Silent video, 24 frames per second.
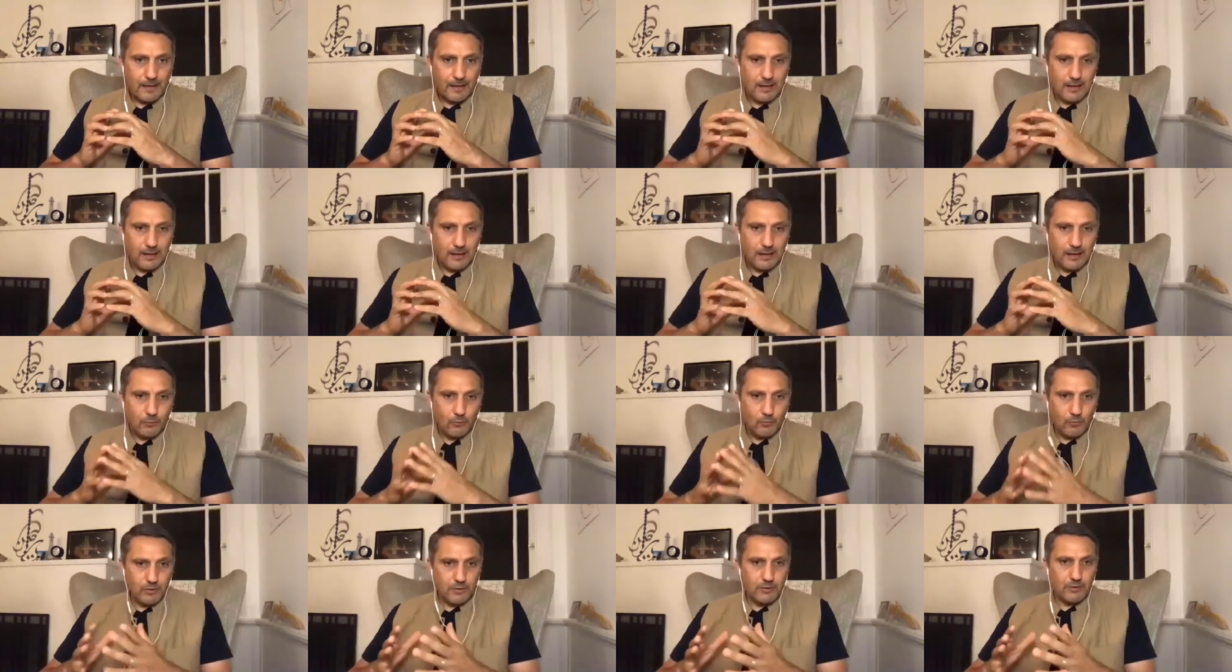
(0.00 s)
I
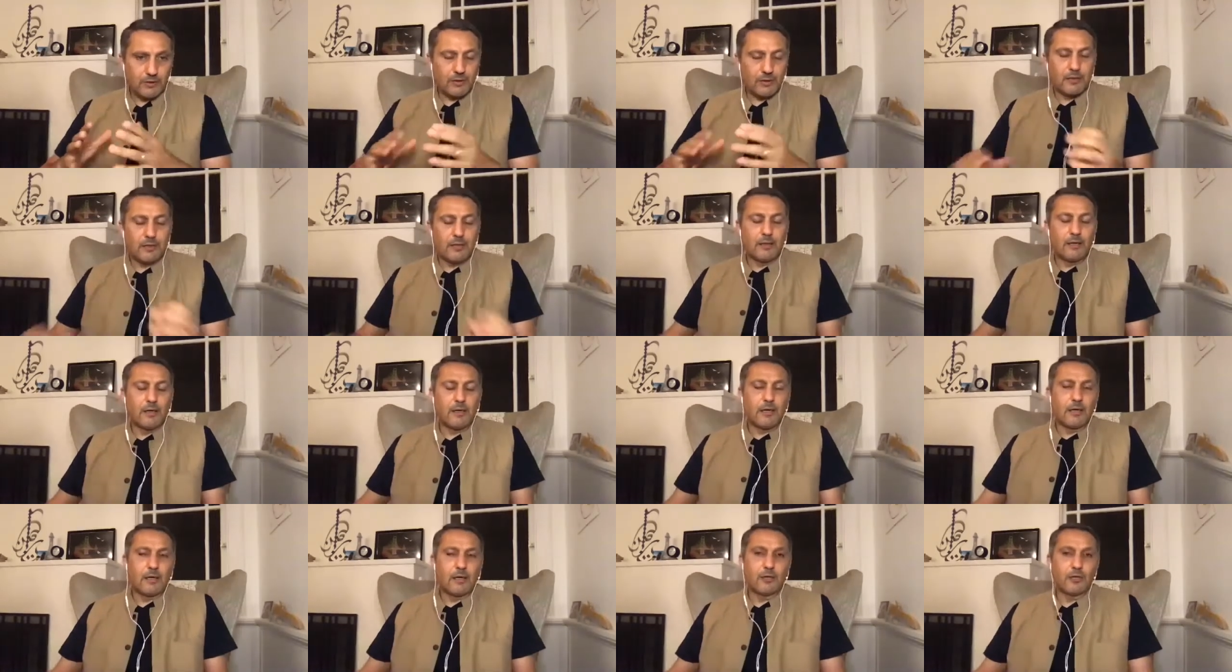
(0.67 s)
would
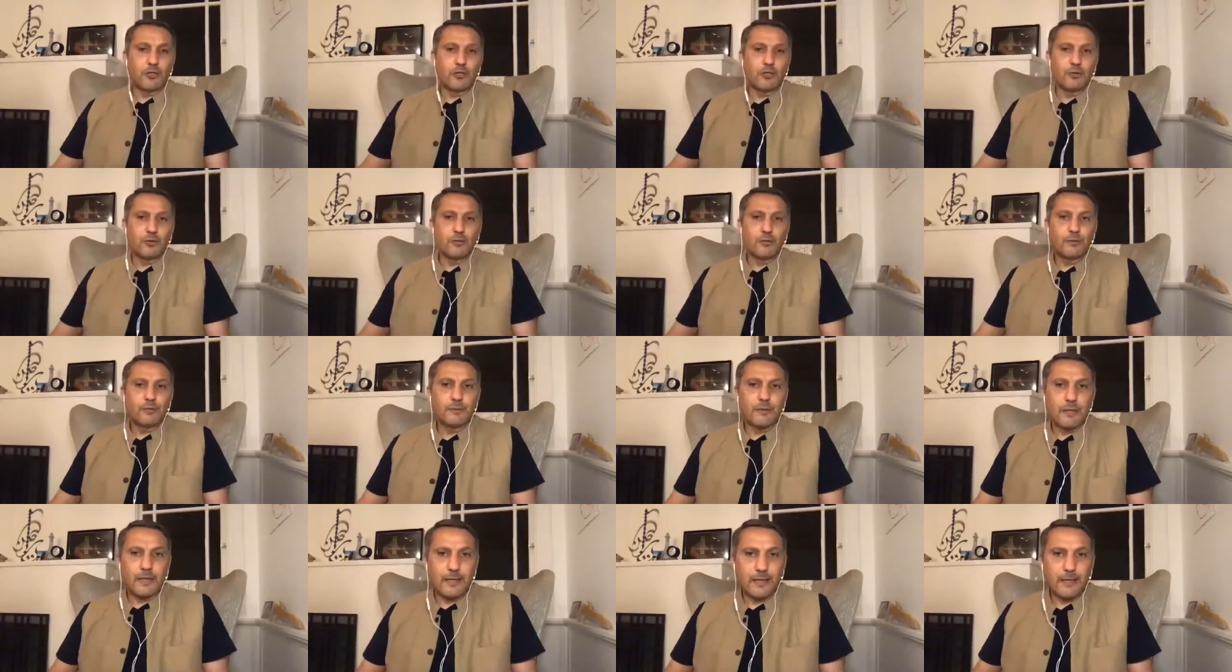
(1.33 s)
argue
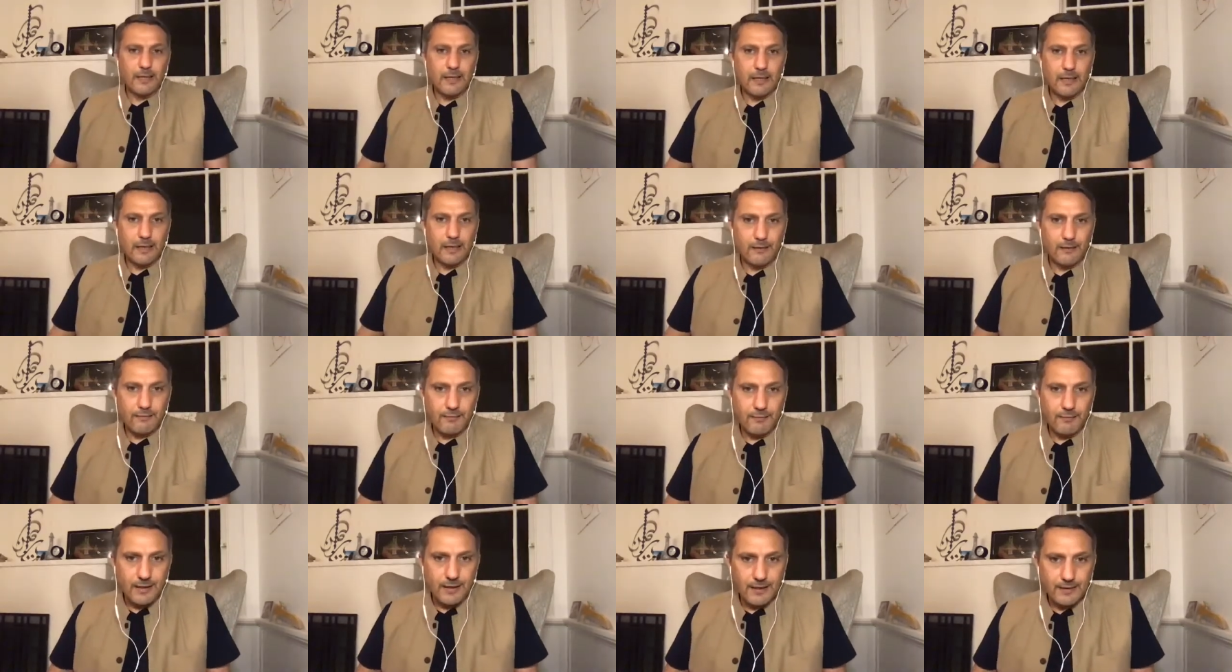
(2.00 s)

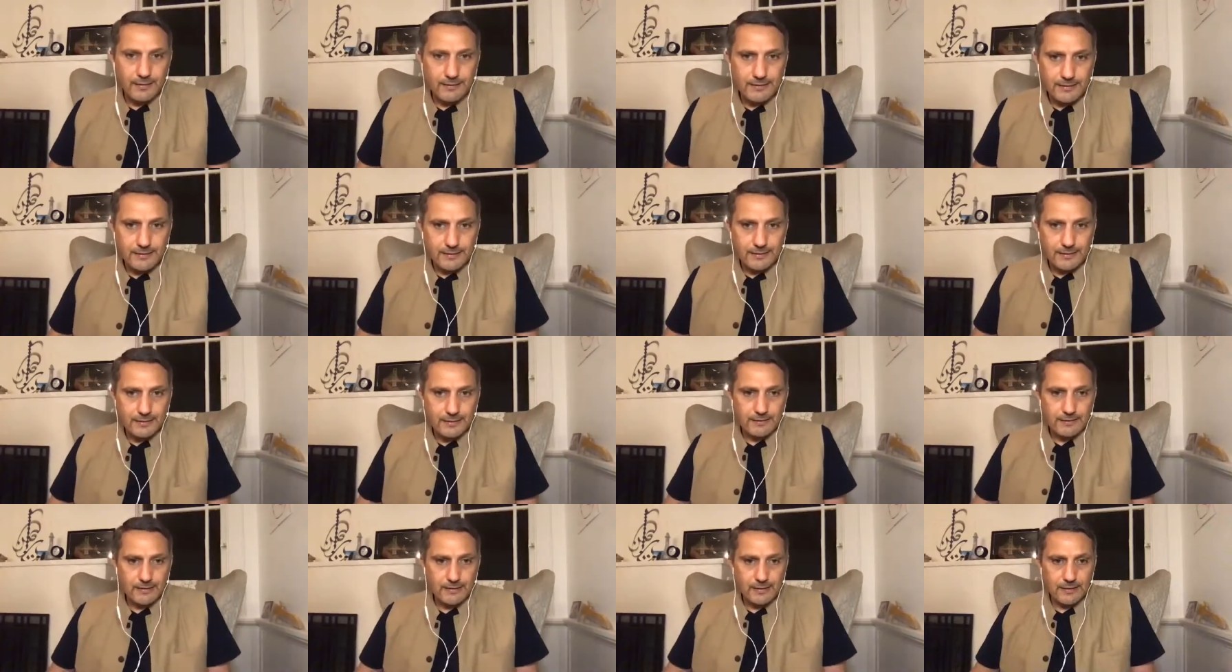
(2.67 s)
that
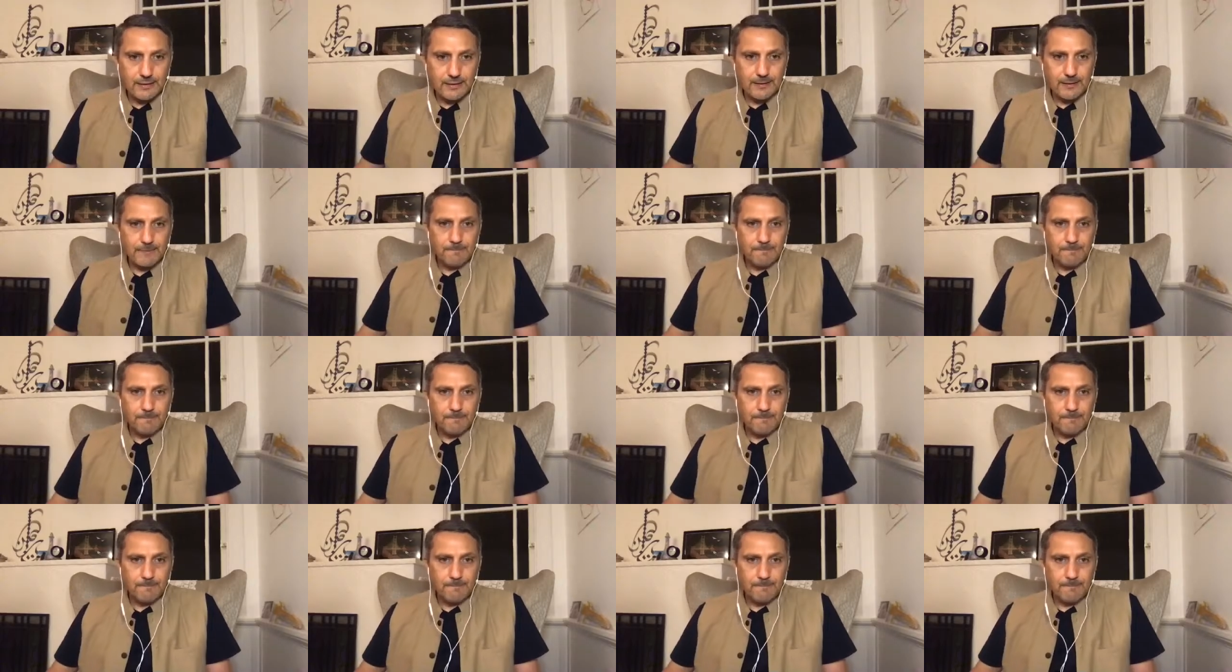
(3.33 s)
the